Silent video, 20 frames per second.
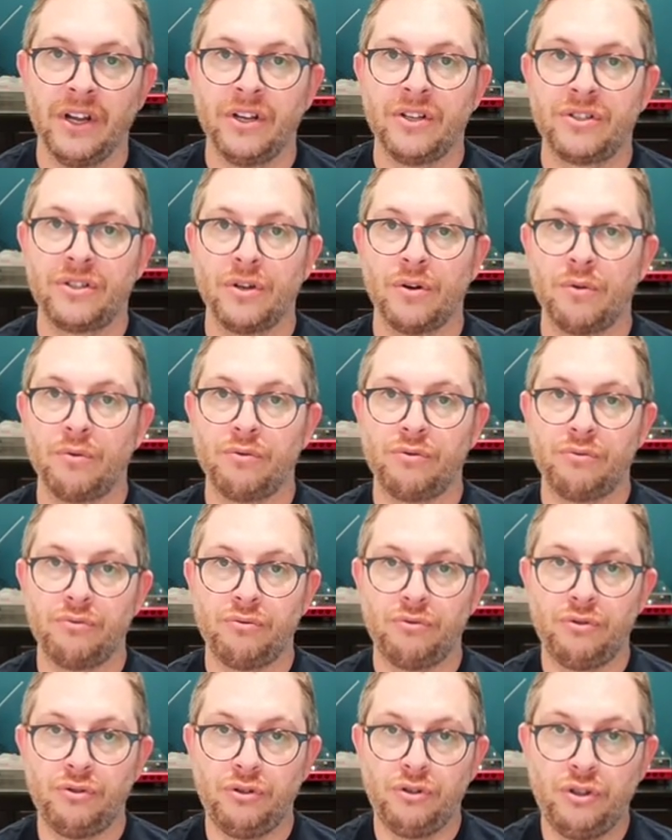So
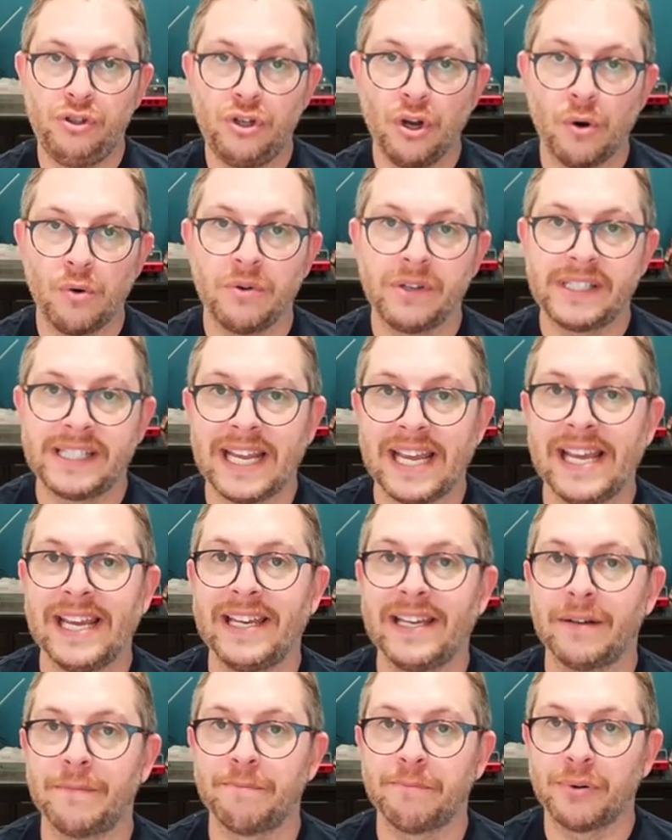don't
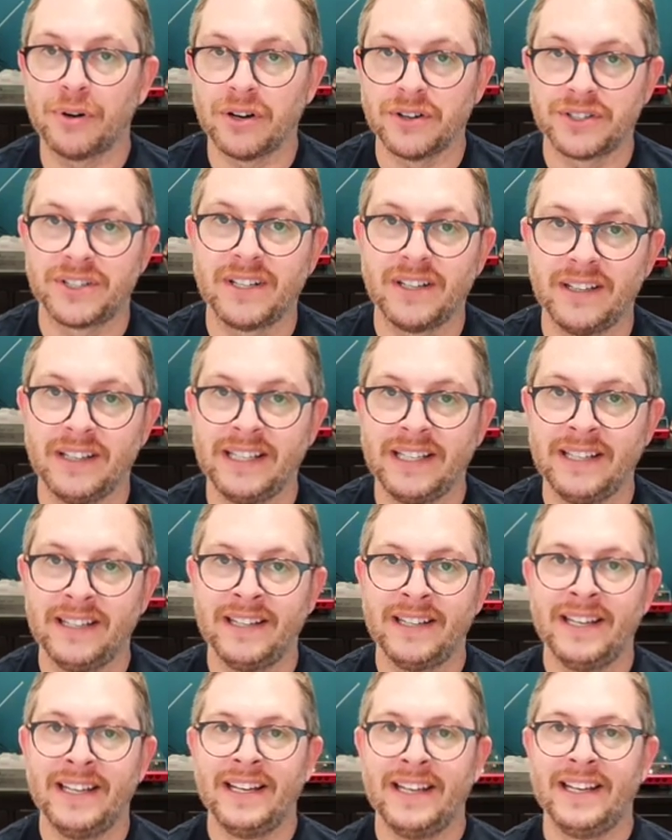take it personally.